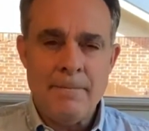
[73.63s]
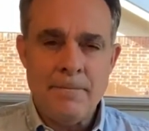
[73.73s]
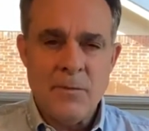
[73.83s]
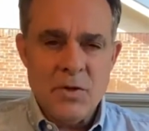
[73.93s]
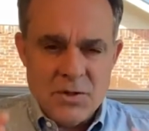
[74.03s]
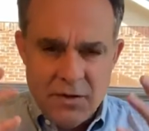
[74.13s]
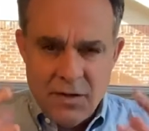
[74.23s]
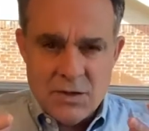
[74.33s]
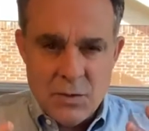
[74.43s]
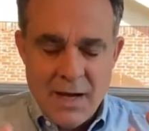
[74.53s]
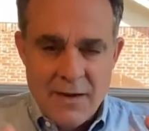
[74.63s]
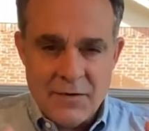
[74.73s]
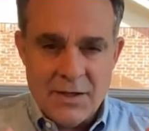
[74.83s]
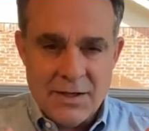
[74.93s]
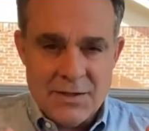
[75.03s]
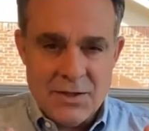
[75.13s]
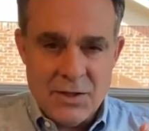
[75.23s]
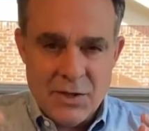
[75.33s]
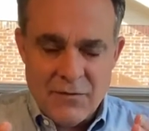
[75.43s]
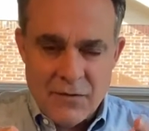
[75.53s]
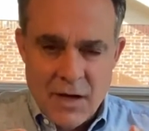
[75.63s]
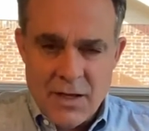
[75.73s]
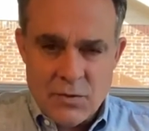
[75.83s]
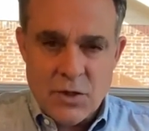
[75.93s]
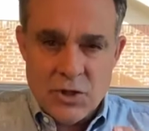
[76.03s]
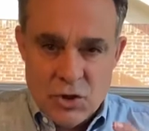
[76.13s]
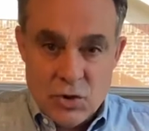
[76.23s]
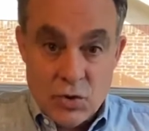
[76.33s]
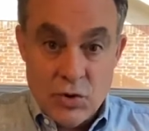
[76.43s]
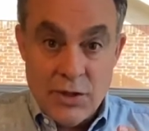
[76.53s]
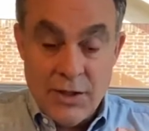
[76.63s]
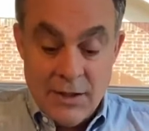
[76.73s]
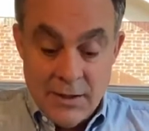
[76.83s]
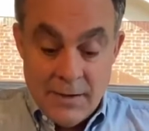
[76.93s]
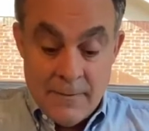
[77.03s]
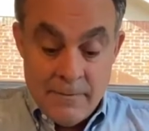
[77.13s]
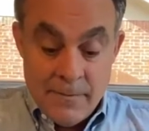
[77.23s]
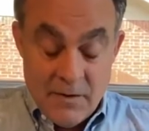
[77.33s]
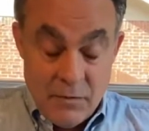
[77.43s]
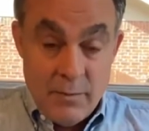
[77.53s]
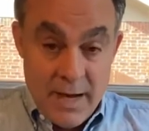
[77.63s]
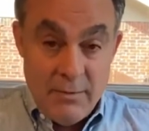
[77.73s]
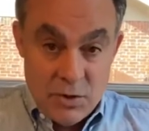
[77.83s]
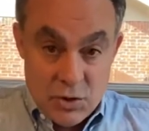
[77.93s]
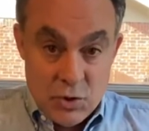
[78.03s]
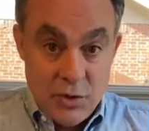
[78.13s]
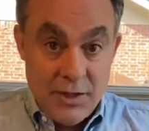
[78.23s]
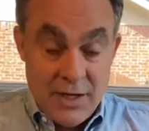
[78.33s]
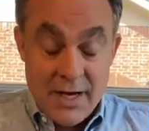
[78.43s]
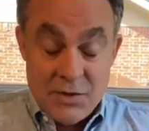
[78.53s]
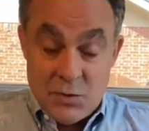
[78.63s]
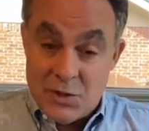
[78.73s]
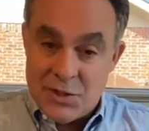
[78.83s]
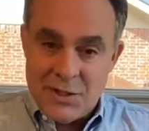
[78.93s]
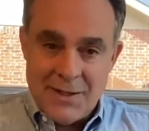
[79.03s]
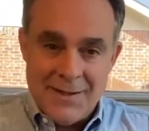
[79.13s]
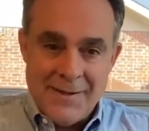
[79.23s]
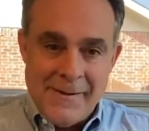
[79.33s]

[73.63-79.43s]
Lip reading: those are the things we have to consider. If the Bible is truly God's Word,